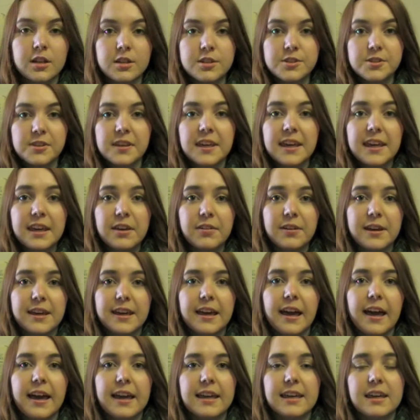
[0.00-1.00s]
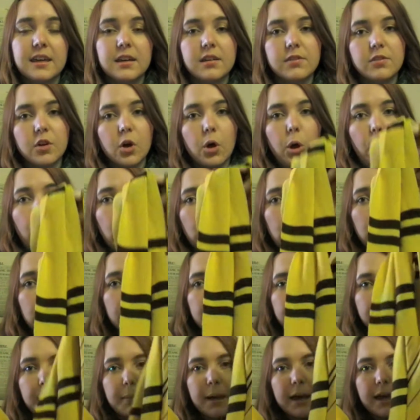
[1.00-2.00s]
To Kiwi, I give
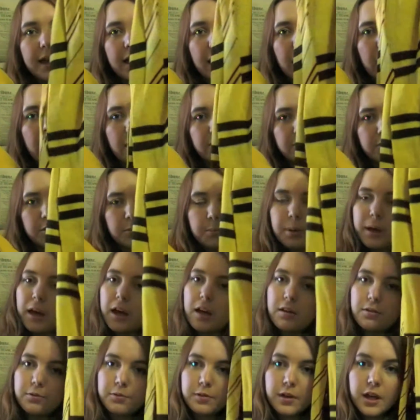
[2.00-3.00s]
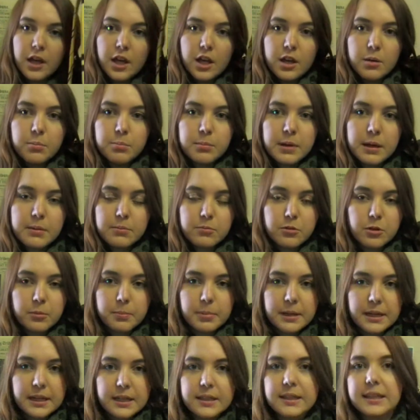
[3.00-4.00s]
all my Hufflepuff
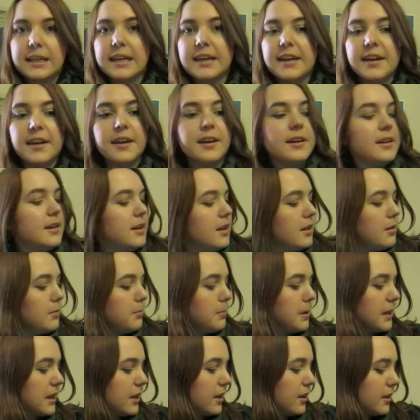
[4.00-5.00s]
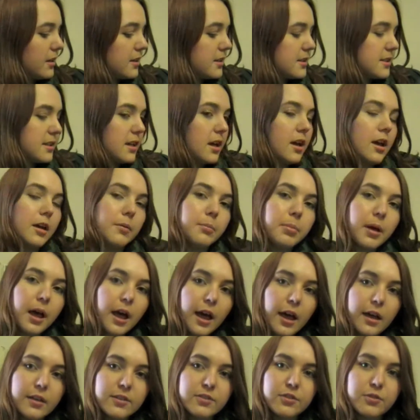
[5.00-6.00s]
memorabilia because
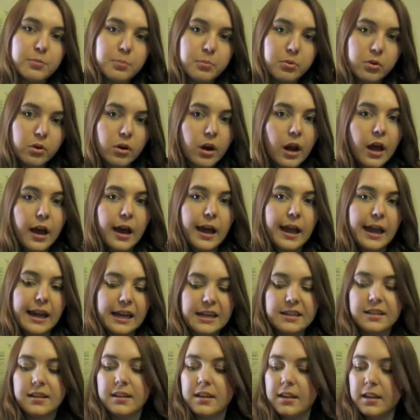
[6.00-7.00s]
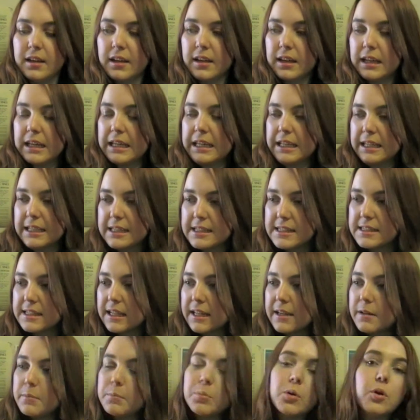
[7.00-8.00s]
puff pride is
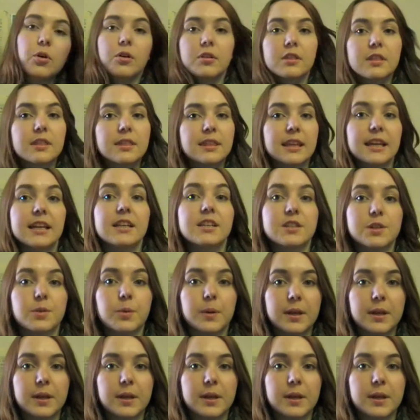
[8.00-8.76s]
an important thing to